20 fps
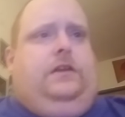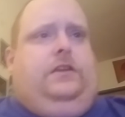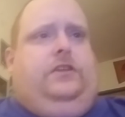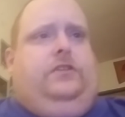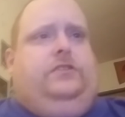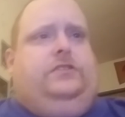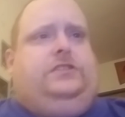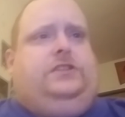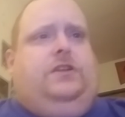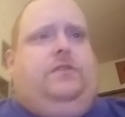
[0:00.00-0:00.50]

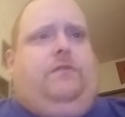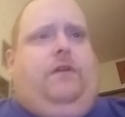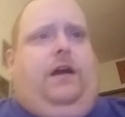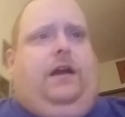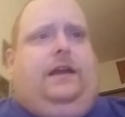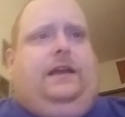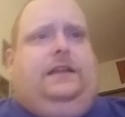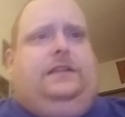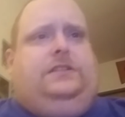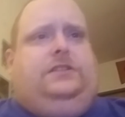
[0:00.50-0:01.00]
Houston
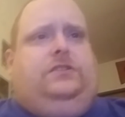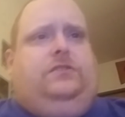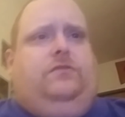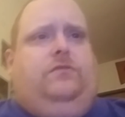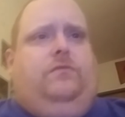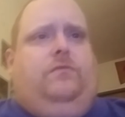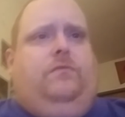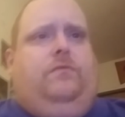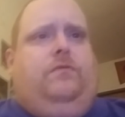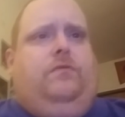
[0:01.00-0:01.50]
Rockets,
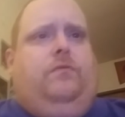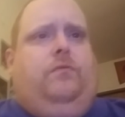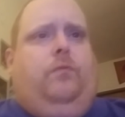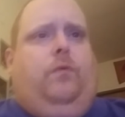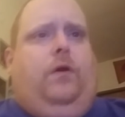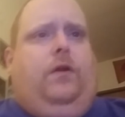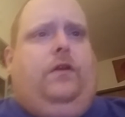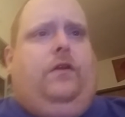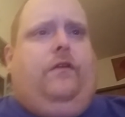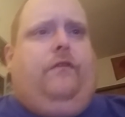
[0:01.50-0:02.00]
who
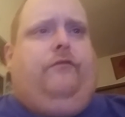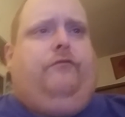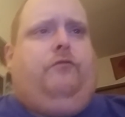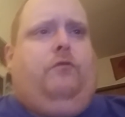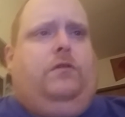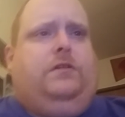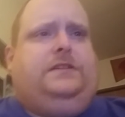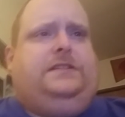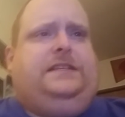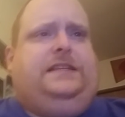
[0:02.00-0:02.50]
won their
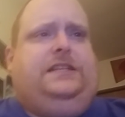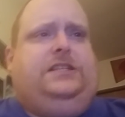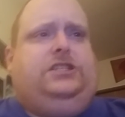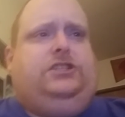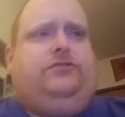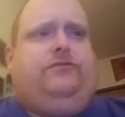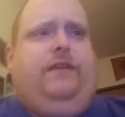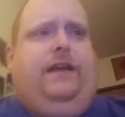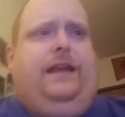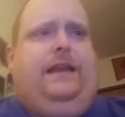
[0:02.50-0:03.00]
14th
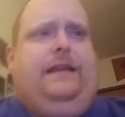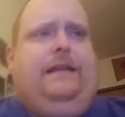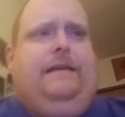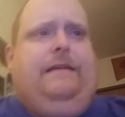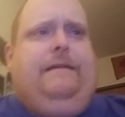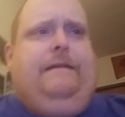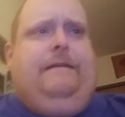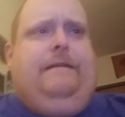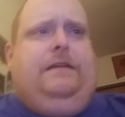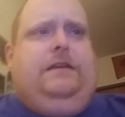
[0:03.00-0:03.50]
straight,
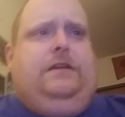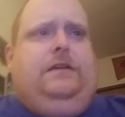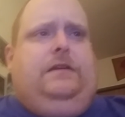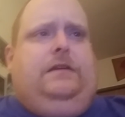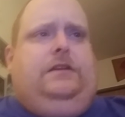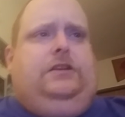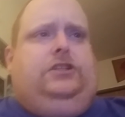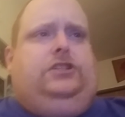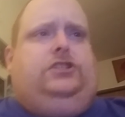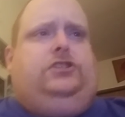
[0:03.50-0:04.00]

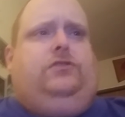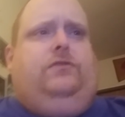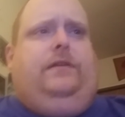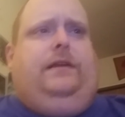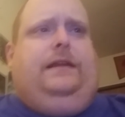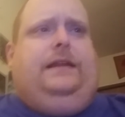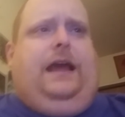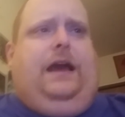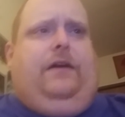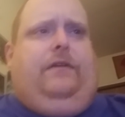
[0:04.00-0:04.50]

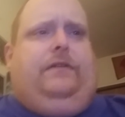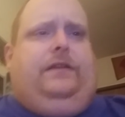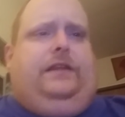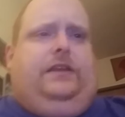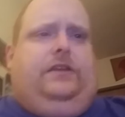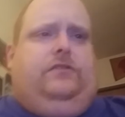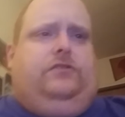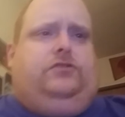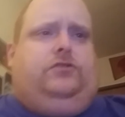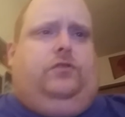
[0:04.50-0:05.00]
shooting down the
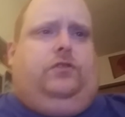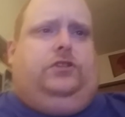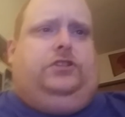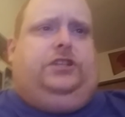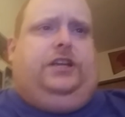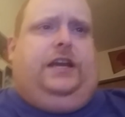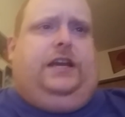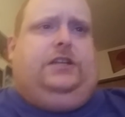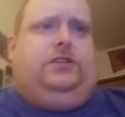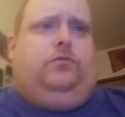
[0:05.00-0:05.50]
Utah
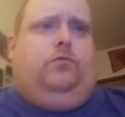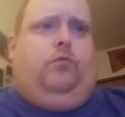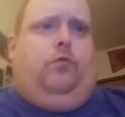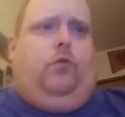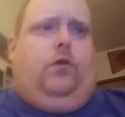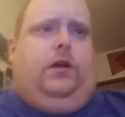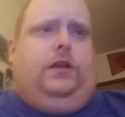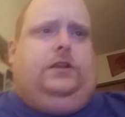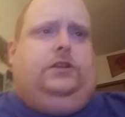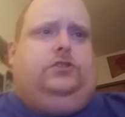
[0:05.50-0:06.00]
Jazz,
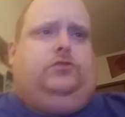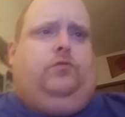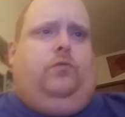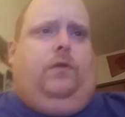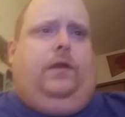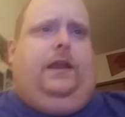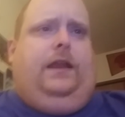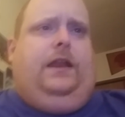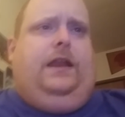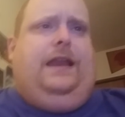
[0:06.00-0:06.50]

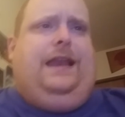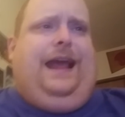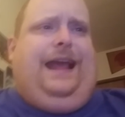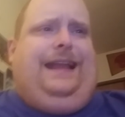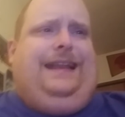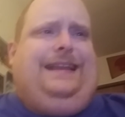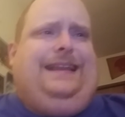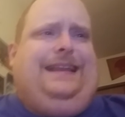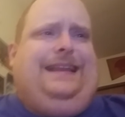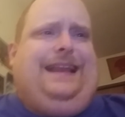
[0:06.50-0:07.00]

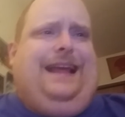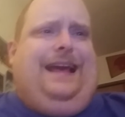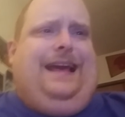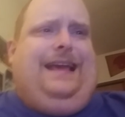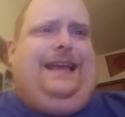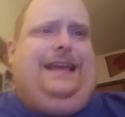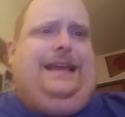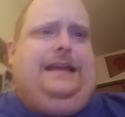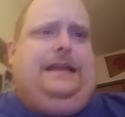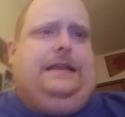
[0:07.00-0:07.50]

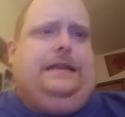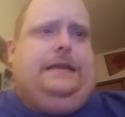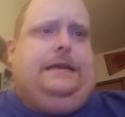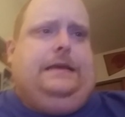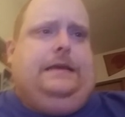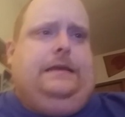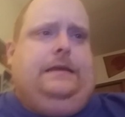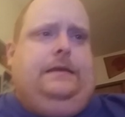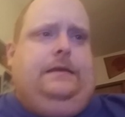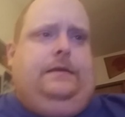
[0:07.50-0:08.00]
120-99.
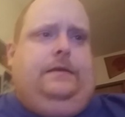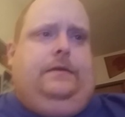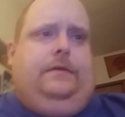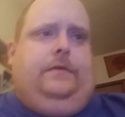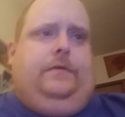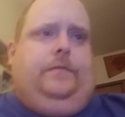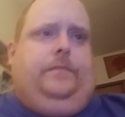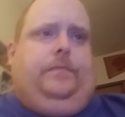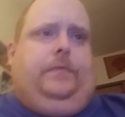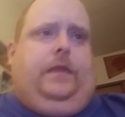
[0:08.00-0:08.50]

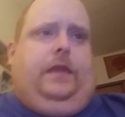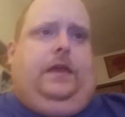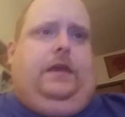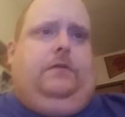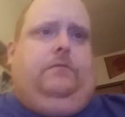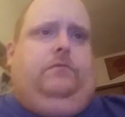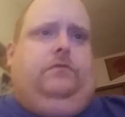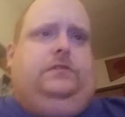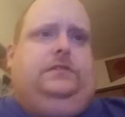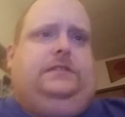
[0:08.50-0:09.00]

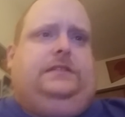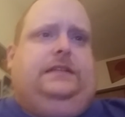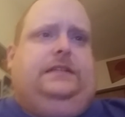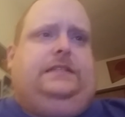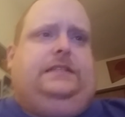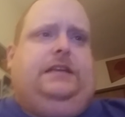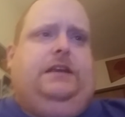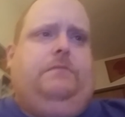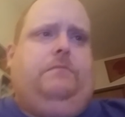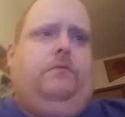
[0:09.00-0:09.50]
It was the
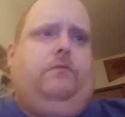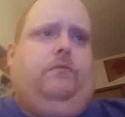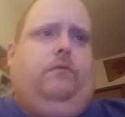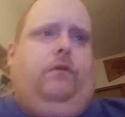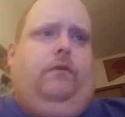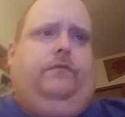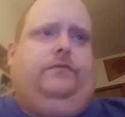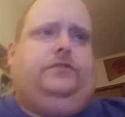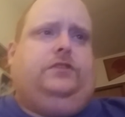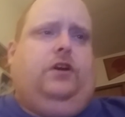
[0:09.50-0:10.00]

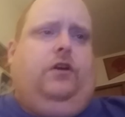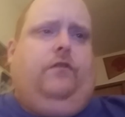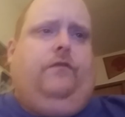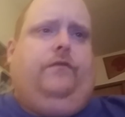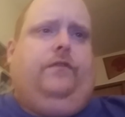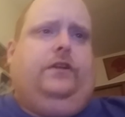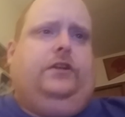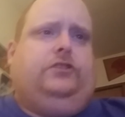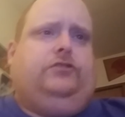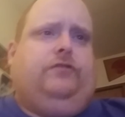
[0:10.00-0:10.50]
Timberwolves
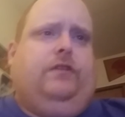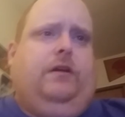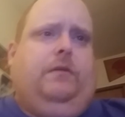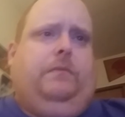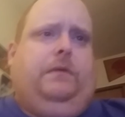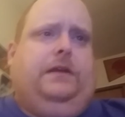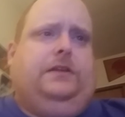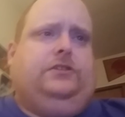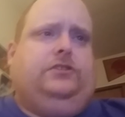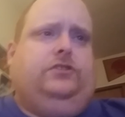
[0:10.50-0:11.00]
over the
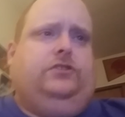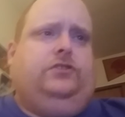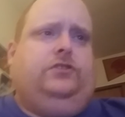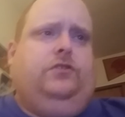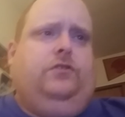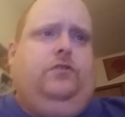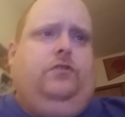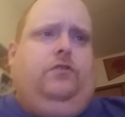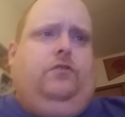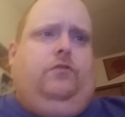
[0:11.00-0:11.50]
Trailblazers,
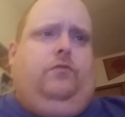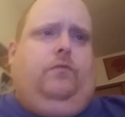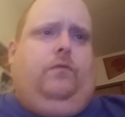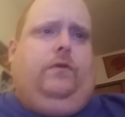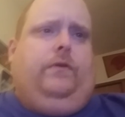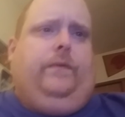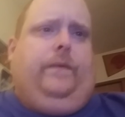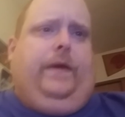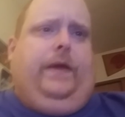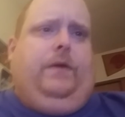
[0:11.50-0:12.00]

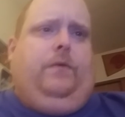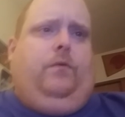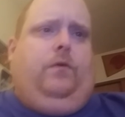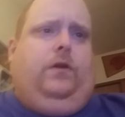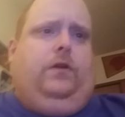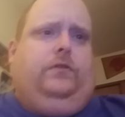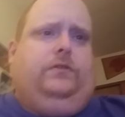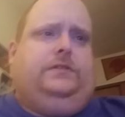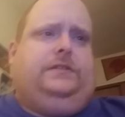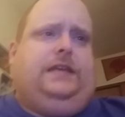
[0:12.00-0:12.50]

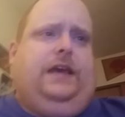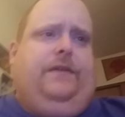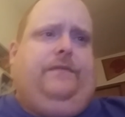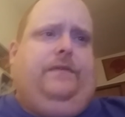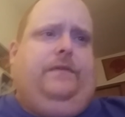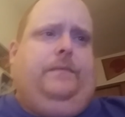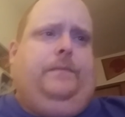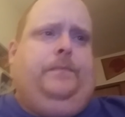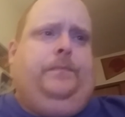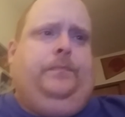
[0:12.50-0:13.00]

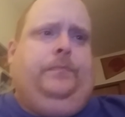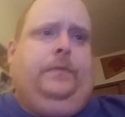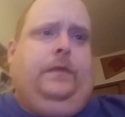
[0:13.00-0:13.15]
108-107.